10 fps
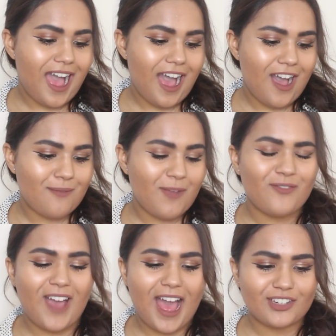
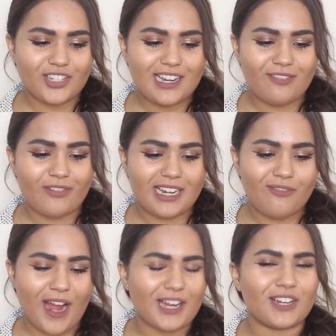I've actually
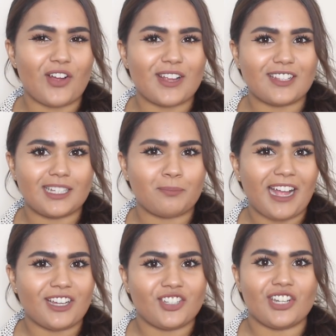really recognised this
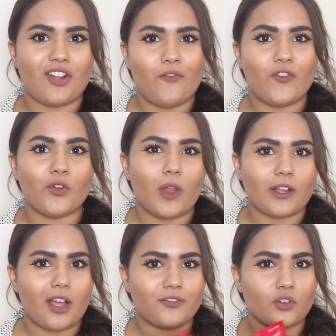packaging. I feel
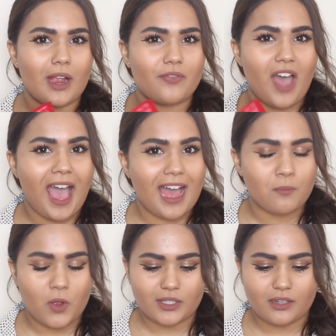like I've tried the
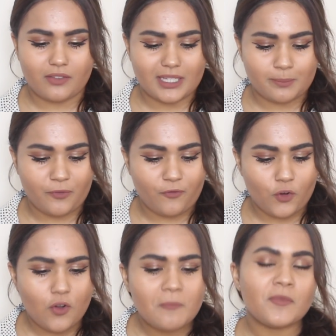hand mask of this
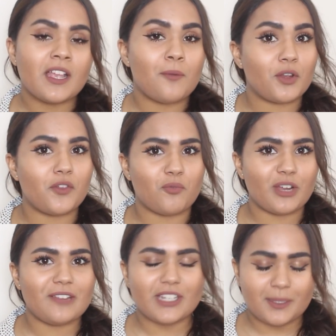before in one of the
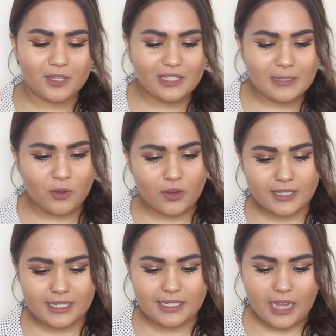previous beauty
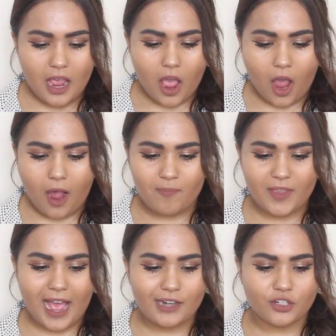boxes.
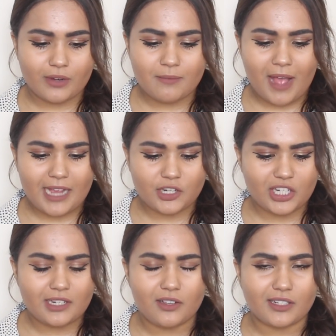It had a green
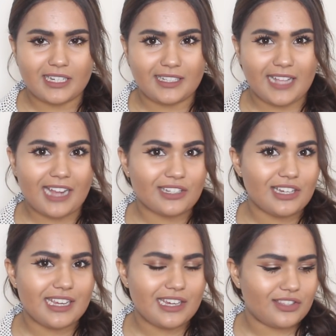packaging, looked
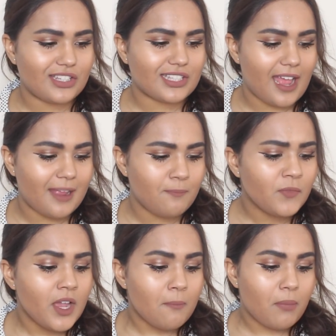exactly the
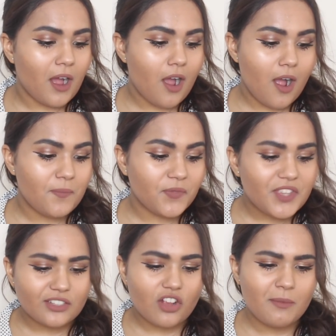same, but
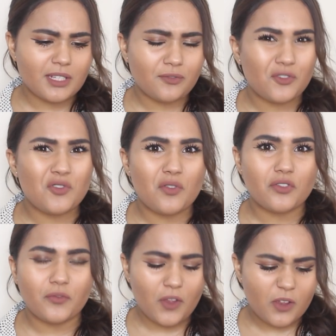this time it's for
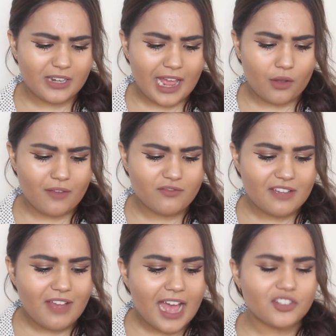the foot. Now, I've
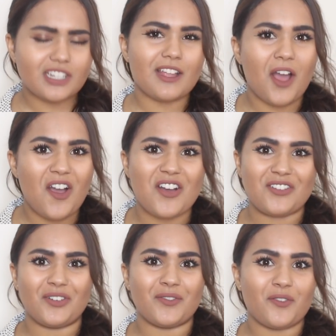never actually
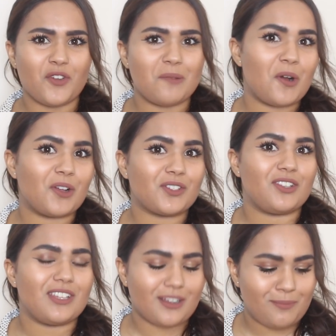heard of a foot mask,
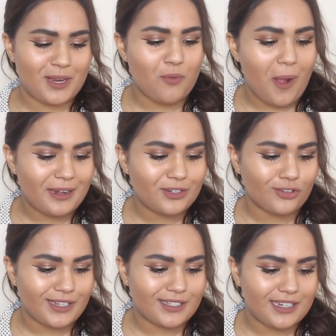so this could be quite
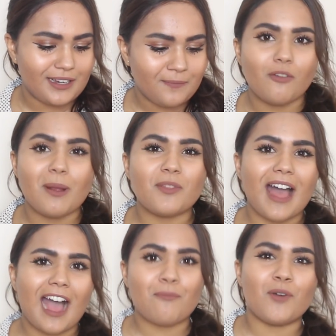interesting. I remember
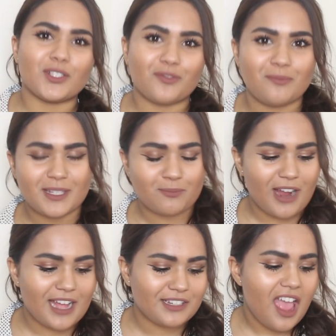the hand mask from this
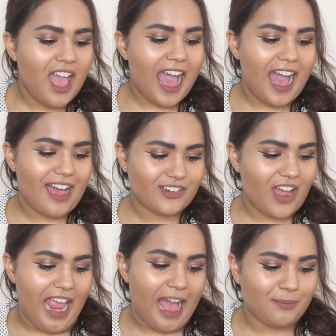brand and
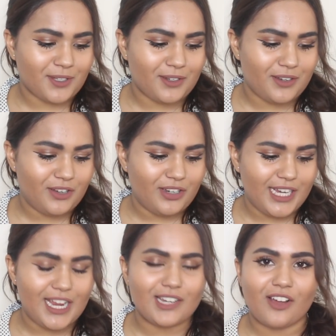I
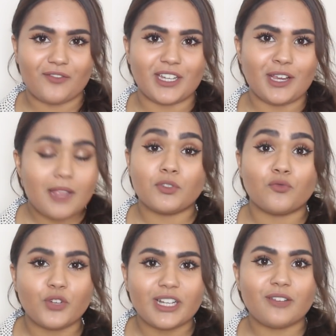absolutely loved it. It
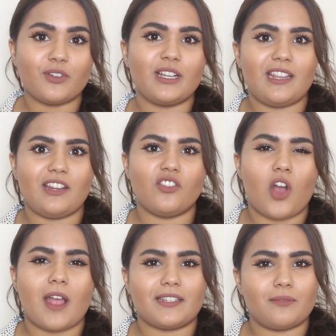was really, really
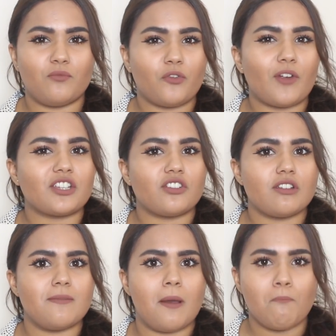nice and
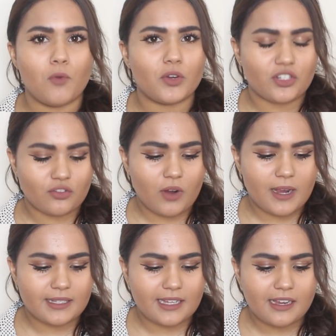refreshing and
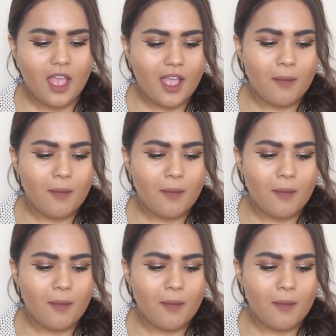moisturising.